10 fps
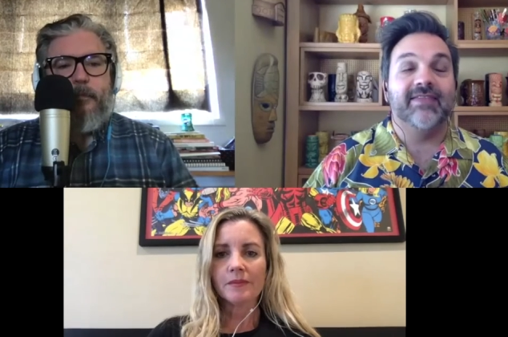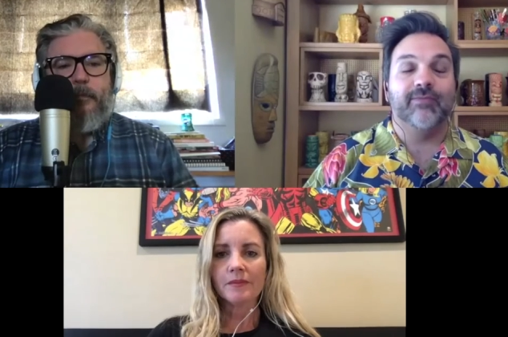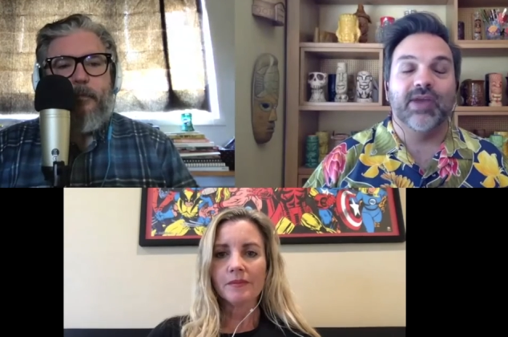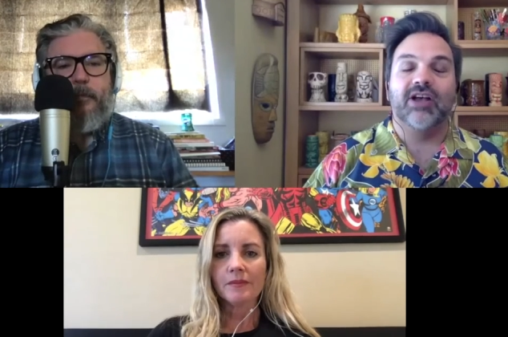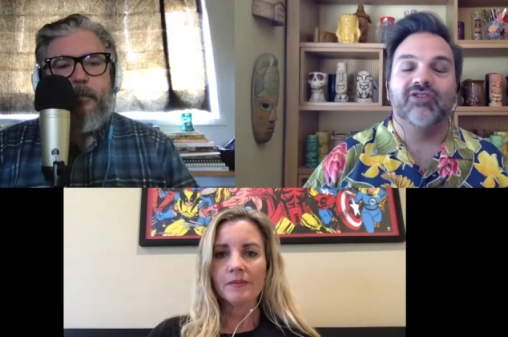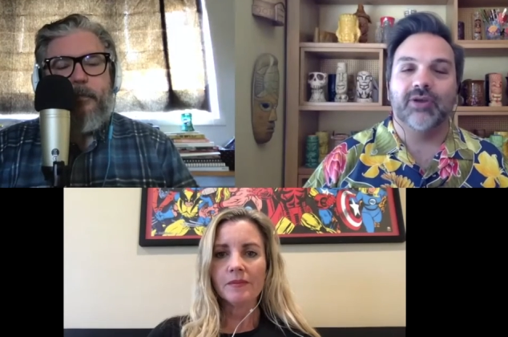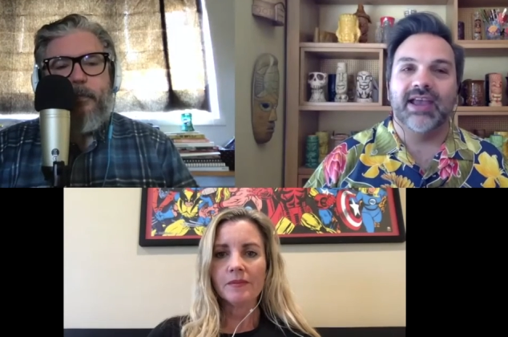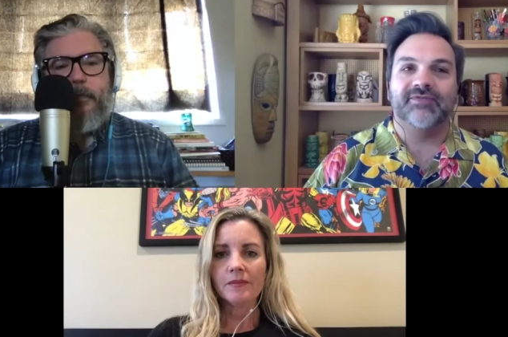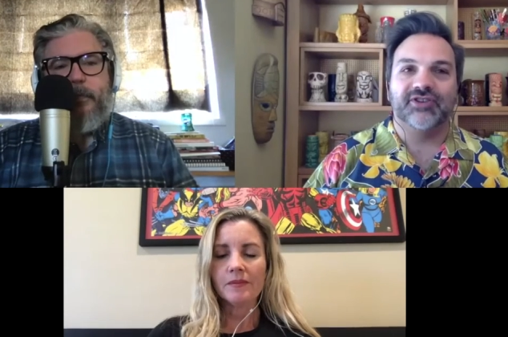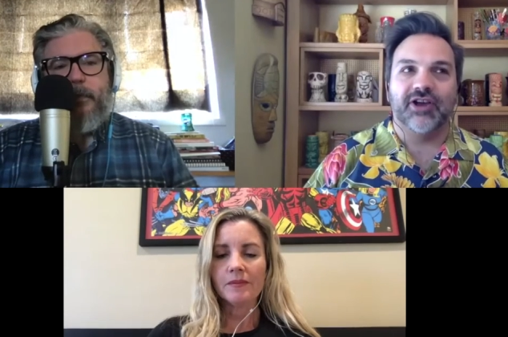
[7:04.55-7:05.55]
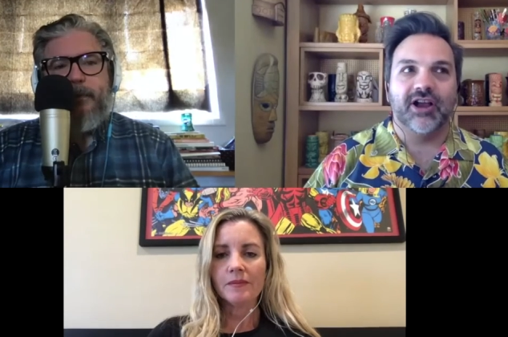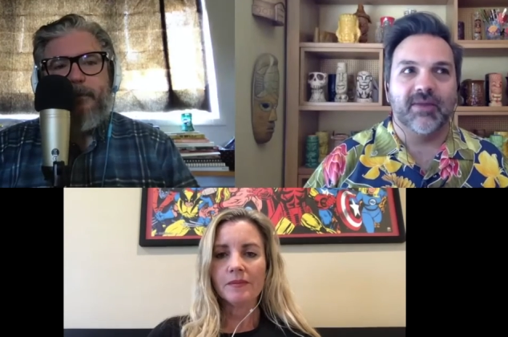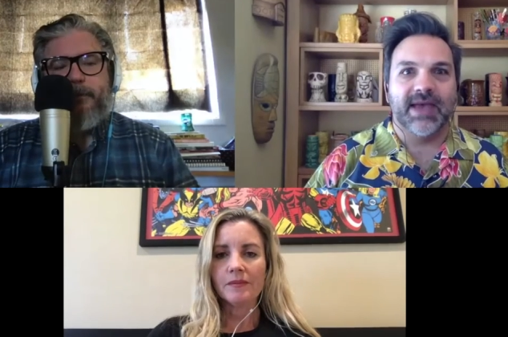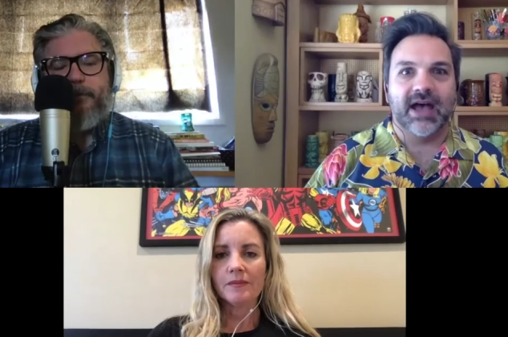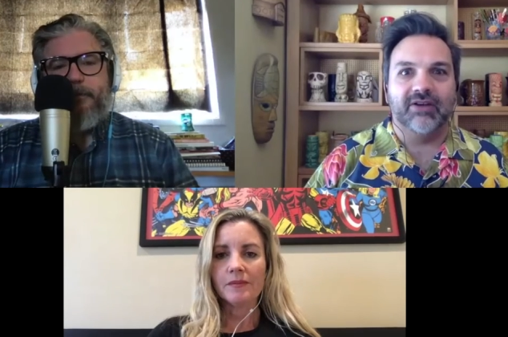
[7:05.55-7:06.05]
Speaker 1: we also have to talk
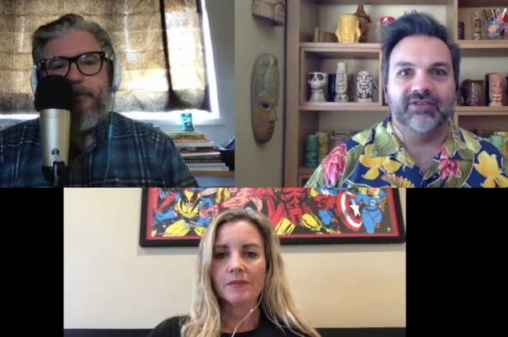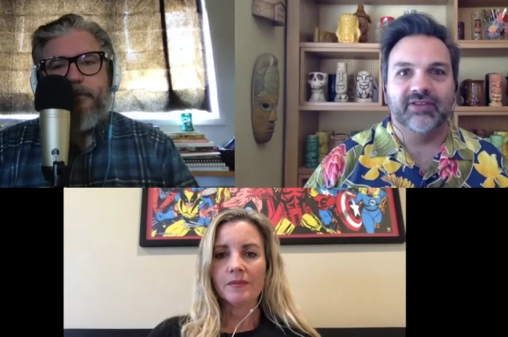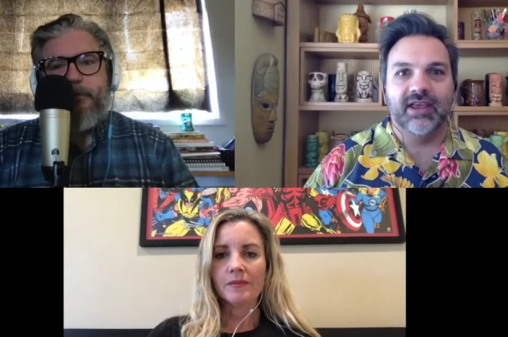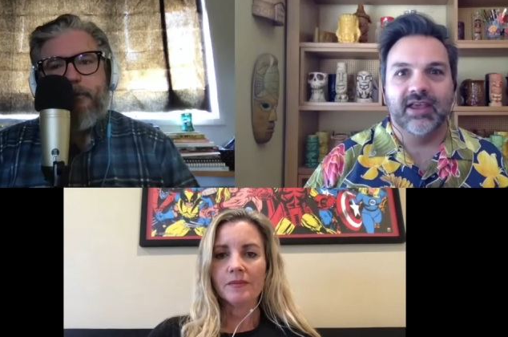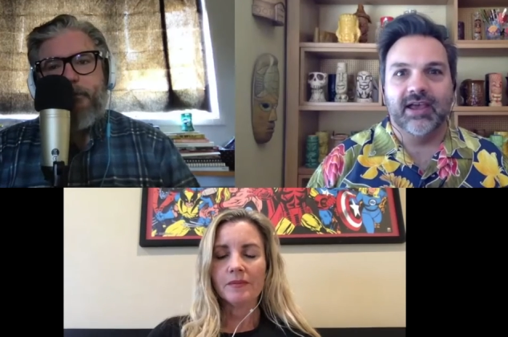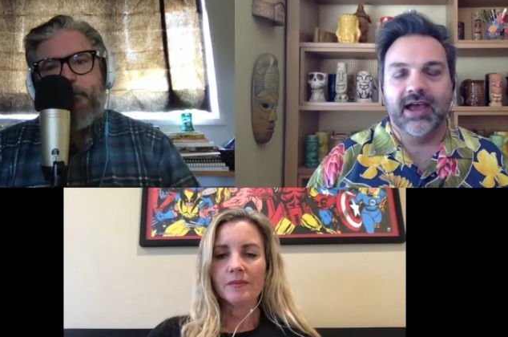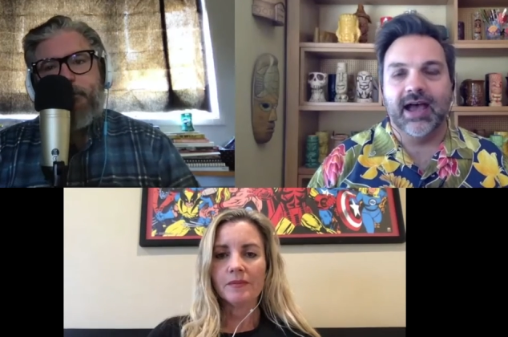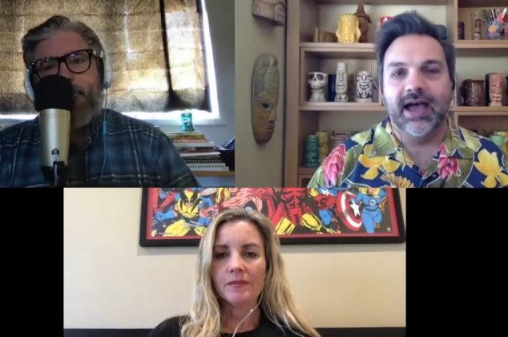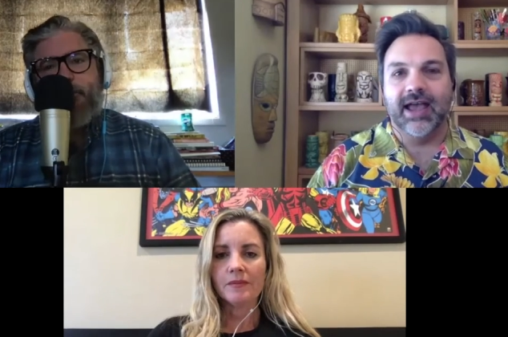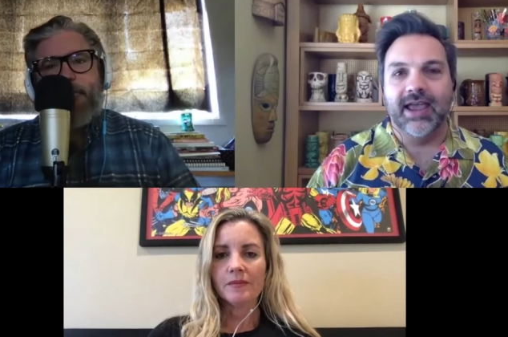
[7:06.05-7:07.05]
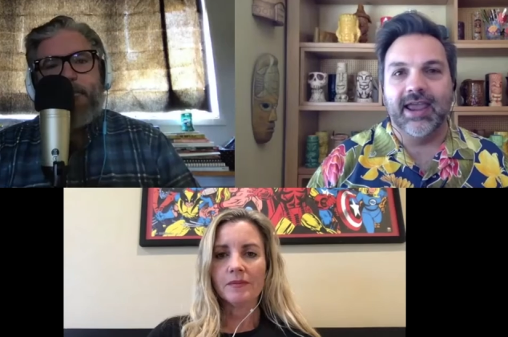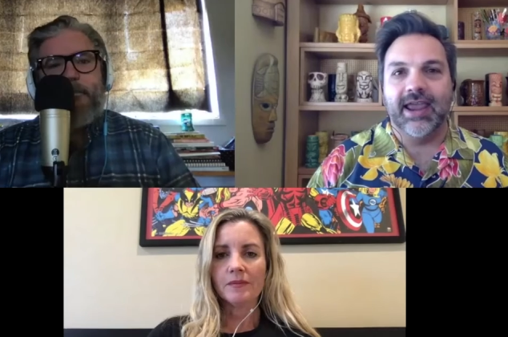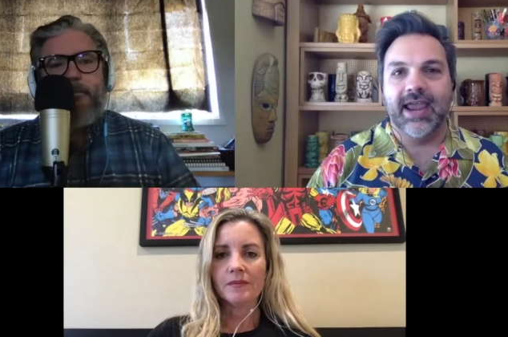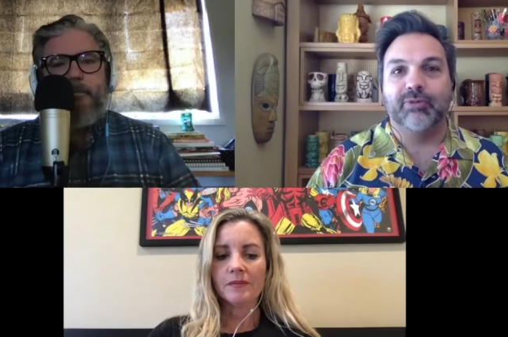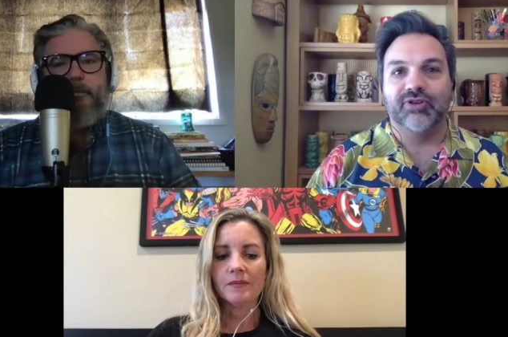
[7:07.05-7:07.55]
about uh,
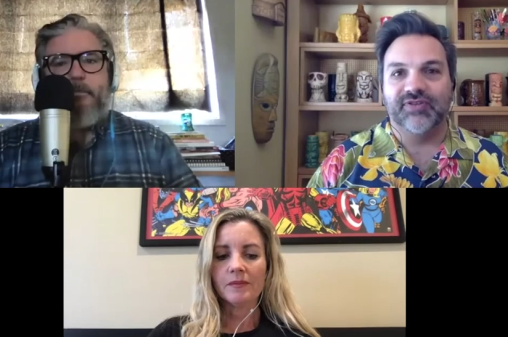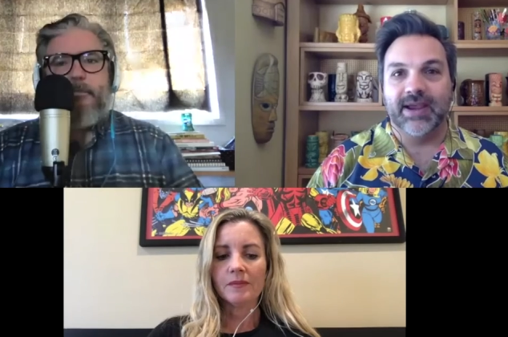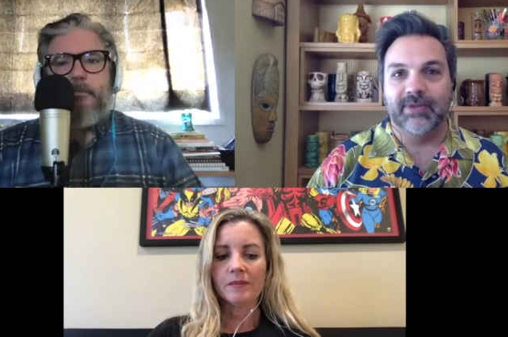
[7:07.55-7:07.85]
April's family.